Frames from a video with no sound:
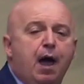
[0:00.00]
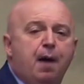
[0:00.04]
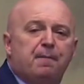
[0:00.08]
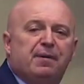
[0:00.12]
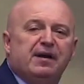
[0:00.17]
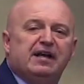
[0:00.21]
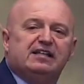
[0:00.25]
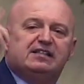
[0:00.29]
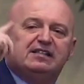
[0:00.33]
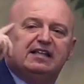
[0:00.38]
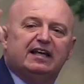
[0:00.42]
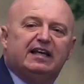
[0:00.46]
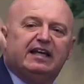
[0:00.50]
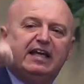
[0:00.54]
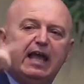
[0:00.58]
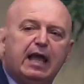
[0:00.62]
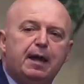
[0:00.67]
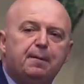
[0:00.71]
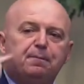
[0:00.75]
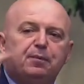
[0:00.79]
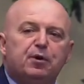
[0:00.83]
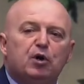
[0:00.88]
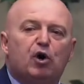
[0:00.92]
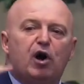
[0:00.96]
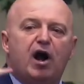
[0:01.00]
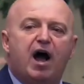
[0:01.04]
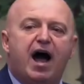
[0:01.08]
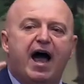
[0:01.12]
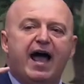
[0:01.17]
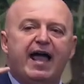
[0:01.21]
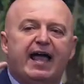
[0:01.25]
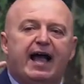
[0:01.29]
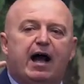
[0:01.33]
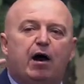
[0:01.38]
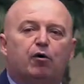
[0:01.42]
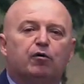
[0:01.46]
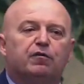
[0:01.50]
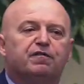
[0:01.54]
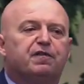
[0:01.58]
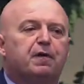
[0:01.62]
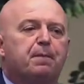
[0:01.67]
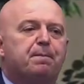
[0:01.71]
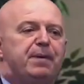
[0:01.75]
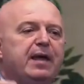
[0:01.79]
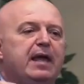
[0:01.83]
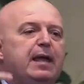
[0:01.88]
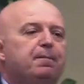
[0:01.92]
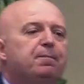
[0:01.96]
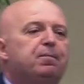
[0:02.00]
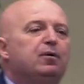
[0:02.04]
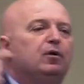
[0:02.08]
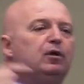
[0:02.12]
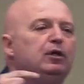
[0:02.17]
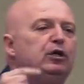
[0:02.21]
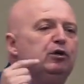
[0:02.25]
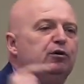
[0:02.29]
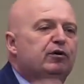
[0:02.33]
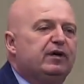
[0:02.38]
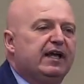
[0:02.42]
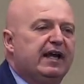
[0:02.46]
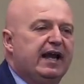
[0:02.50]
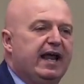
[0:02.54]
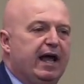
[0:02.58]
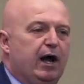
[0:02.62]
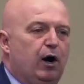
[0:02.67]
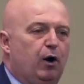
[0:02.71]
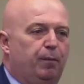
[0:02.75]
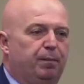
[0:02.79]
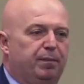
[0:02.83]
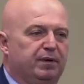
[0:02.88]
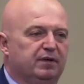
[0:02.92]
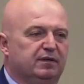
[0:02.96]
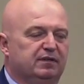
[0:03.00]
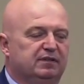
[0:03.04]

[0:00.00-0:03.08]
But he said, keep your eye out for people you can help.